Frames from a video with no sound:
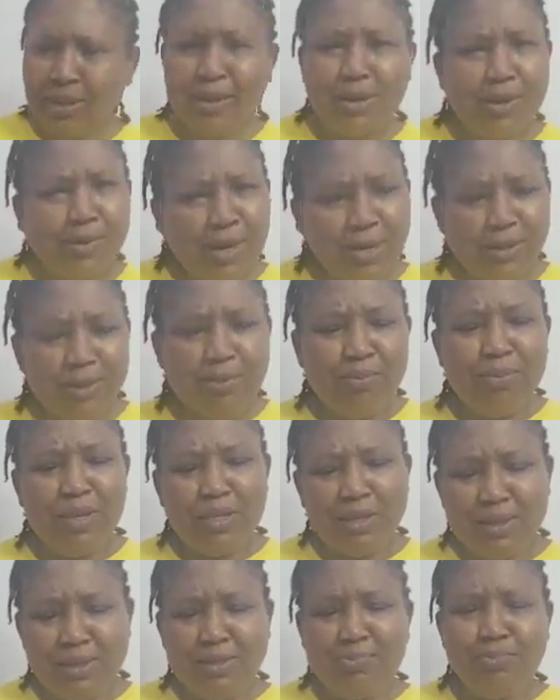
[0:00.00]
Now why not
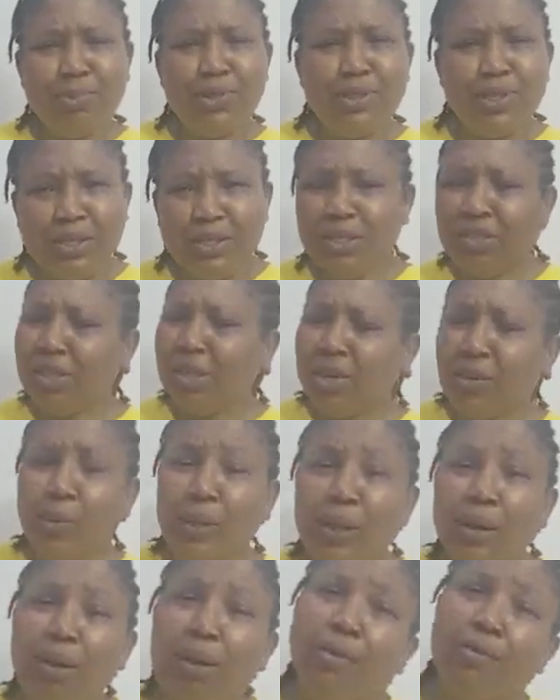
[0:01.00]
mix protein shake
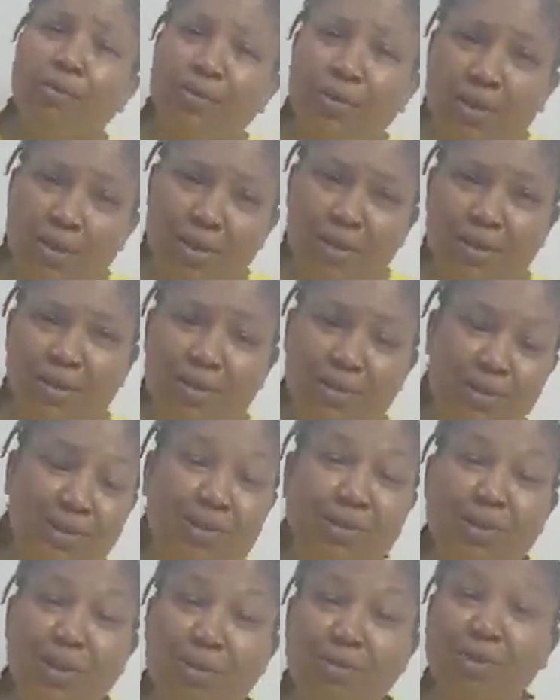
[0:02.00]
with coffee?
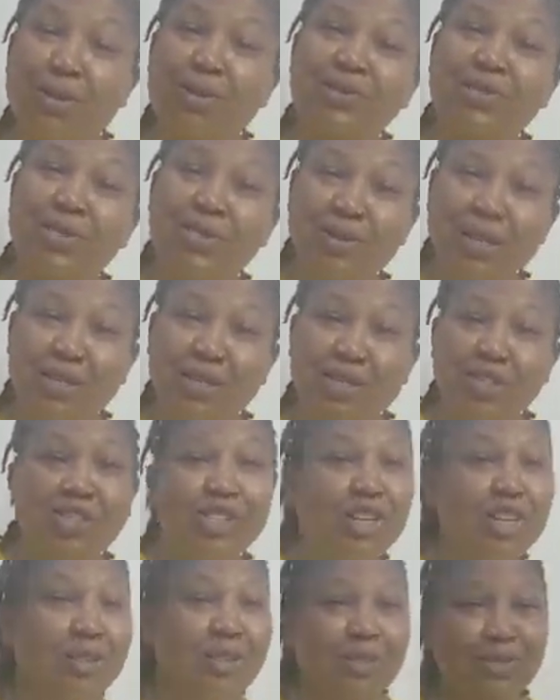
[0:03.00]
So I'm going to give that a
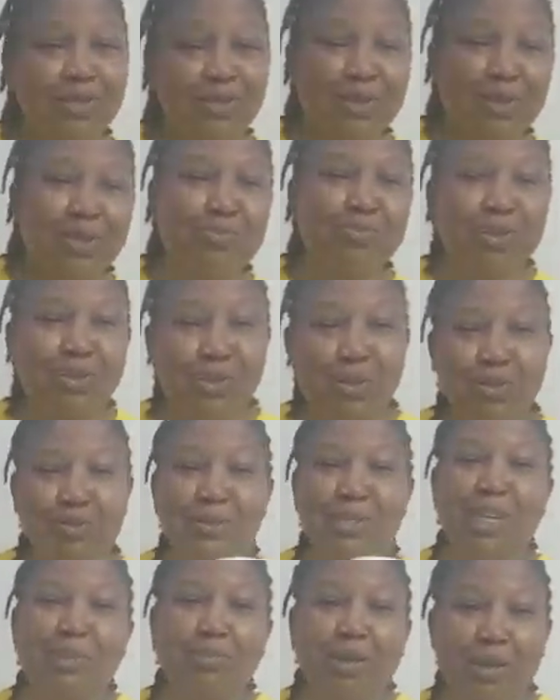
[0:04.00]
shot so it becomes
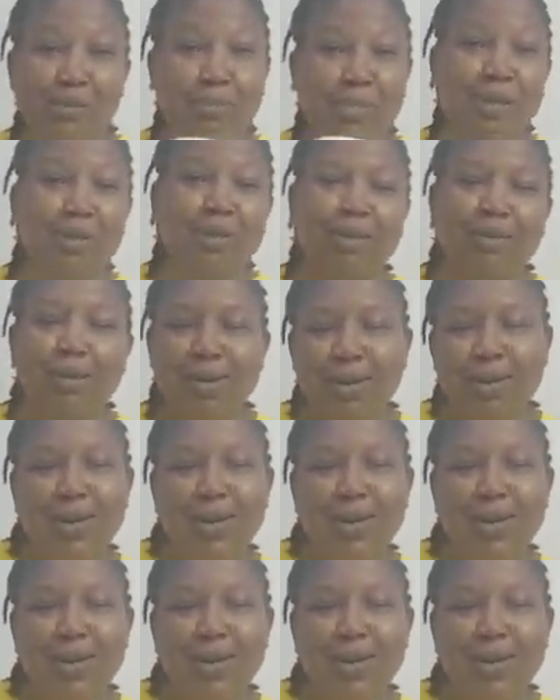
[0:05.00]
like my milk.